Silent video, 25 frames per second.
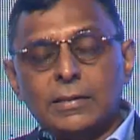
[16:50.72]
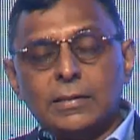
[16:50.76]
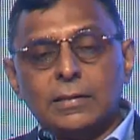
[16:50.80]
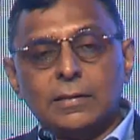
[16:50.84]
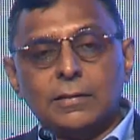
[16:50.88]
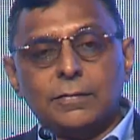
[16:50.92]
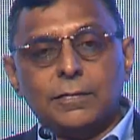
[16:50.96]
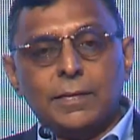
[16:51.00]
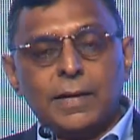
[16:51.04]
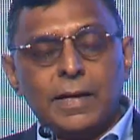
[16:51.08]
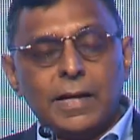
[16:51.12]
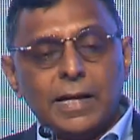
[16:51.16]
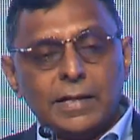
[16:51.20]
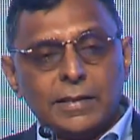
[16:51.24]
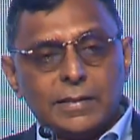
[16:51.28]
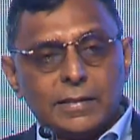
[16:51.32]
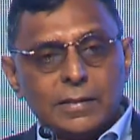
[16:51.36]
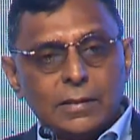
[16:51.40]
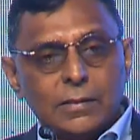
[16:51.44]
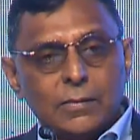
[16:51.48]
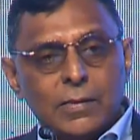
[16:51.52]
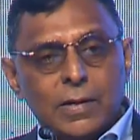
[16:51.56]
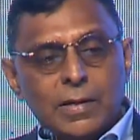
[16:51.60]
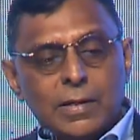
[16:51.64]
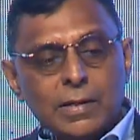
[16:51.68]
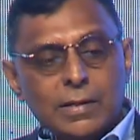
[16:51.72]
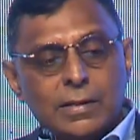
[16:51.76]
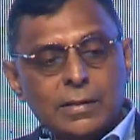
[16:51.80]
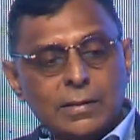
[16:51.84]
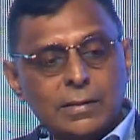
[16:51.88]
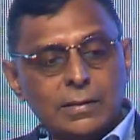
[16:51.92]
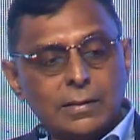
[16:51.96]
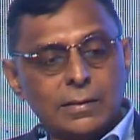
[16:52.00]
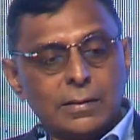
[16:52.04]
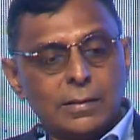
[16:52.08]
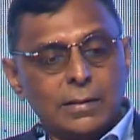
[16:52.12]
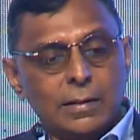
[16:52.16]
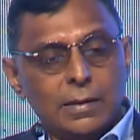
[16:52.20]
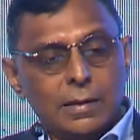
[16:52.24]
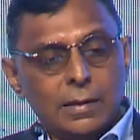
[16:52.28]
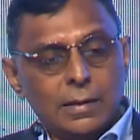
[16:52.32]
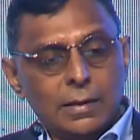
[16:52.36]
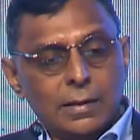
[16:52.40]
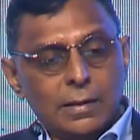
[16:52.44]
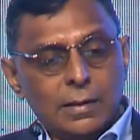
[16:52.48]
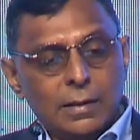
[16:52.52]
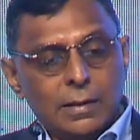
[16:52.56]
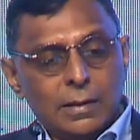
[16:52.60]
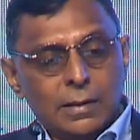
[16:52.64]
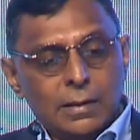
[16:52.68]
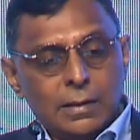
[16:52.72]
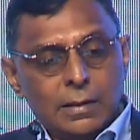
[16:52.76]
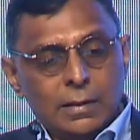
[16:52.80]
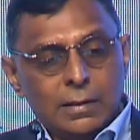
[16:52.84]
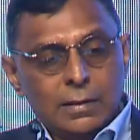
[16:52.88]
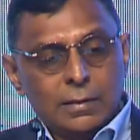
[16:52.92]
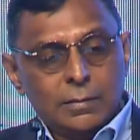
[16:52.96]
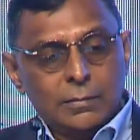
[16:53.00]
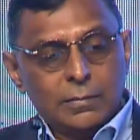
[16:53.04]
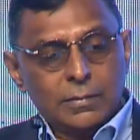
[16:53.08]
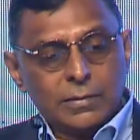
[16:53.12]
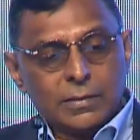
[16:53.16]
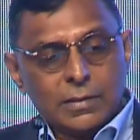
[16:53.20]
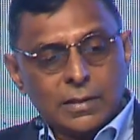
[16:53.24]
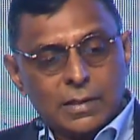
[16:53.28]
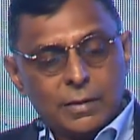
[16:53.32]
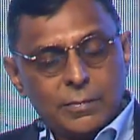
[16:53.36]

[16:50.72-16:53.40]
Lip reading: the financial vertical, Mr.